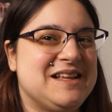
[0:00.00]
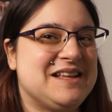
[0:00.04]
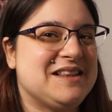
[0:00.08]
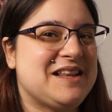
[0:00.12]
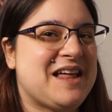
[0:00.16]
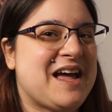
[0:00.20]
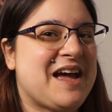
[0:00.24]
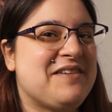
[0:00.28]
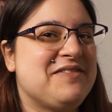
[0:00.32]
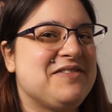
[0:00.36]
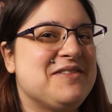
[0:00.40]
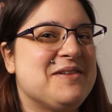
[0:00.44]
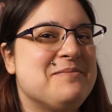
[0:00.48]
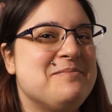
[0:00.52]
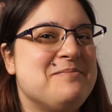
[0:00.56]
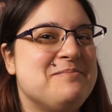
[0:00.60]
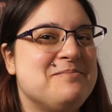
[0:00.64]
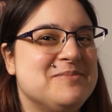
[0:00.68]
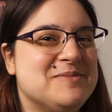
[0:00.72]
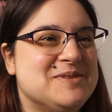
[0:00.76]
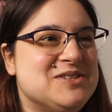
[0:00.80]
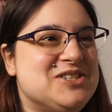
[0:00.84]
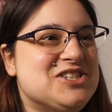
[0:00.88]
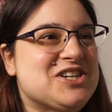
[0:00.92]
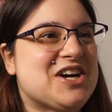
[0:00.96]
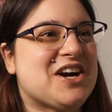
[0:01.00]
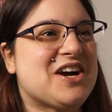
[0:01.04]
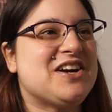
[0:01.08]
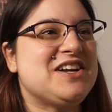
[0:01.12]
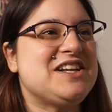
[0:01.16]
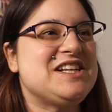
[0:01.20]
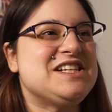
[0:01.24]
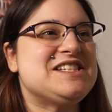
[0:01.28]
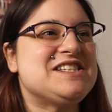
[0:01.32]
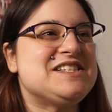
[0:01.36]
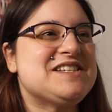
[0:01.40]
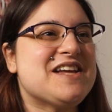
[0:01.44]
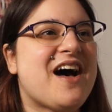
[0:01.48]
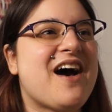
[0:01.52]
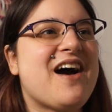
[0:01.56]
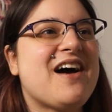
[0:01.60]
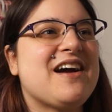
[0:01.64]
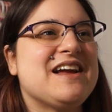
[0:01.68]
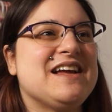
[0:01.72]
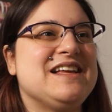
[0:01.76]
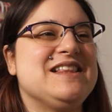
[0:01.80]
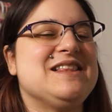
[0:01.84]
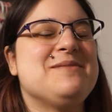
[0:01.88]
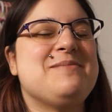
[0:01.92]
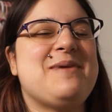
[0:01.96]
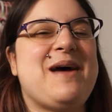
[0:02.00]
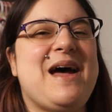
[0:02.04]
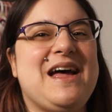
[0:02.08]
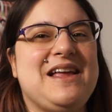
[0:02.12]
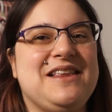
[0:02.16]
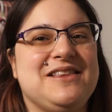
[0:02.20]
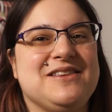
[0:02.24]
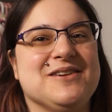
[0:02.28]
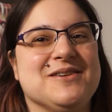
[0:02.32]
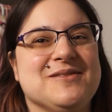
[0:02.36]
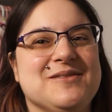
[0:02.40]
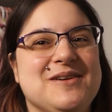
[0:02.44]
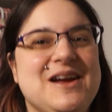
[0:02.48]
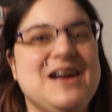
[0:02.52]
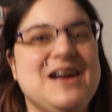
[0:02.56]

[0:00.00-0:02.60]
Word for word: then have the majority stock in the mm. bathroom.